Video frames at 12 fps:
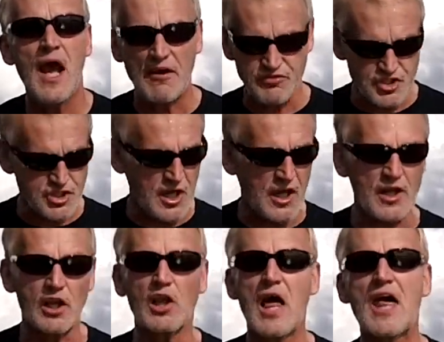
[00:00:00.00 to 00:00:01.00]
I've shed
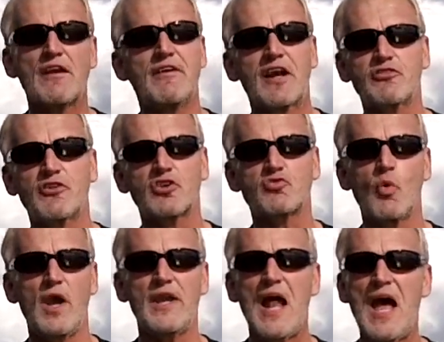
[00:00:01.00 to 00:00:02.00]
a lot of excess
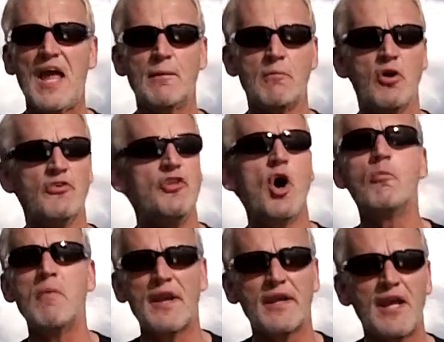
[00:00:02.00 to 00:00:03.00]
weight. I am on no
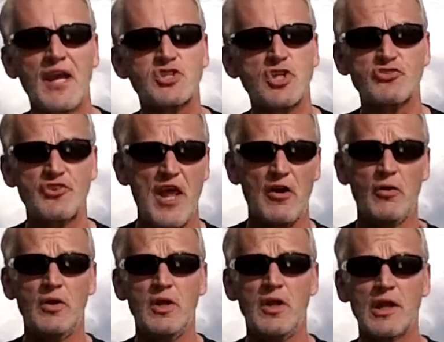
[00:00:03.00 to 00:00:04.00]
medications. Now,
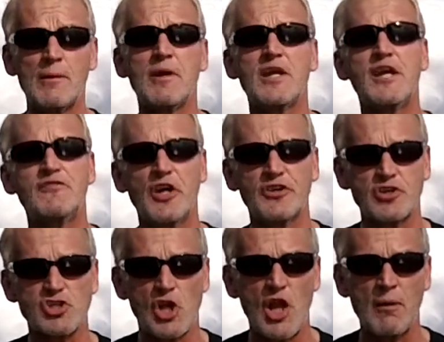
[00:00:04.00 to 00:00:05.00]
let me give you a
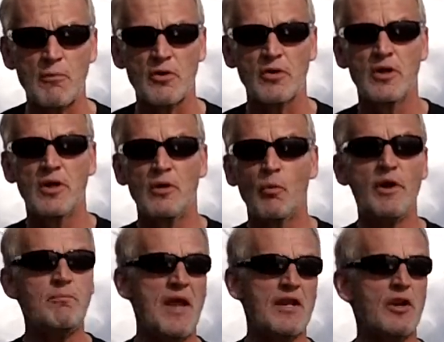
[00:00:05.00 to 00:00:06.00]
disclaimer.
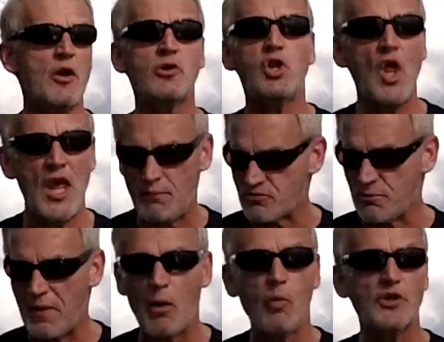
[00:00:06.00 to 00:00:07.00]
We make no claims
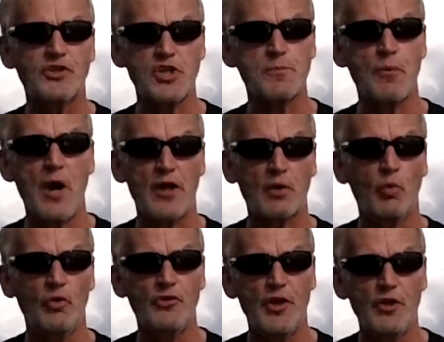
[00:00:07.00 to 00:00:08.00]
about what this product
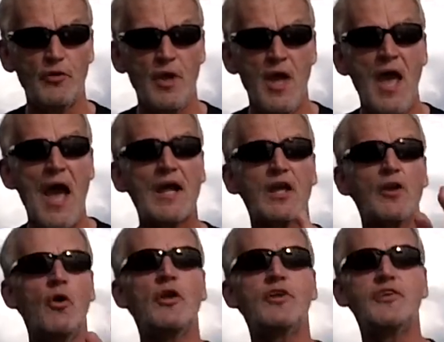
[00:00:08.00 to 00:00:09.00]
will do. I can
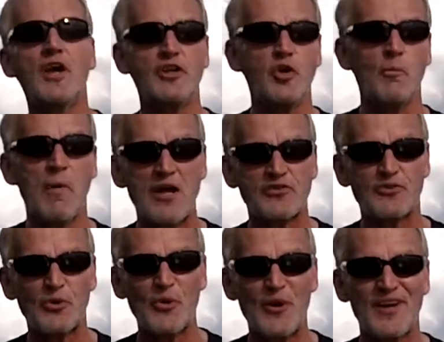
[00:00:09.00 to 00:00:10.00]
only tell you my
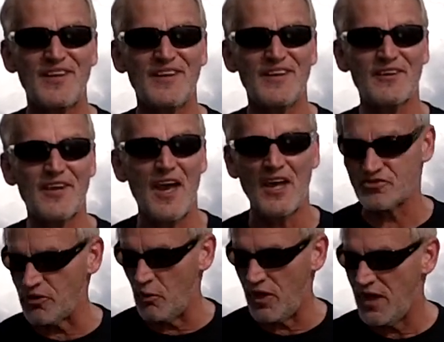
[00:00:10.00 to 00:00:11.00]
story, okay?
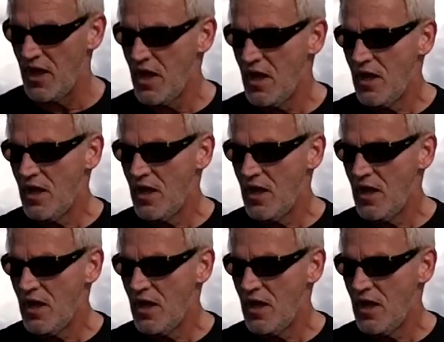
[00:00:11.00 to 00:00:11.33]
So we